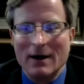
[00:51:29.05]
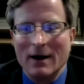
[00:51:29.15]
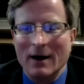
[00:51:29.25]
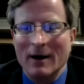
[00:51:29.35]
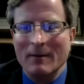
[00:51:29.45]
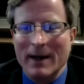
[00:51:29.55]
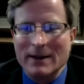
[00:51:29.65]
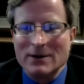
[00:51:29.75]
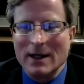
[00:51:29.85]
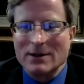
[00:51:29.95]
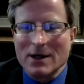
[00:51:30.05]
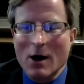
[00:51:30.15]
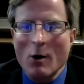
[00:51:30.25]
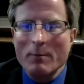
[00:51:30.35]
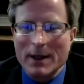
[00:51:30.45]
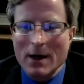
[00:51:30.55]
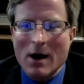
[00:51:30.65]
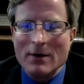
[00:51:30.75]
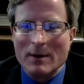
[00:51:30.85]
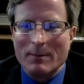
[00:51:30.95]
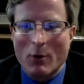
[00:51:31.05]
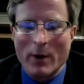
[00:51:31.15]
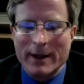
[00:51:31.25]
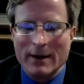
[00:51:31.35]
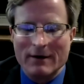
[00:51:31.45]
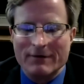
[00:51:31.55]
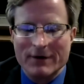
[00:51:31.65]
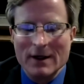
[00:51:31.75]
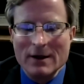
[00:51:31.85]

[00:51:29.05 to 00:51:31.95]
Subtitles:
It's gone beyond the point of,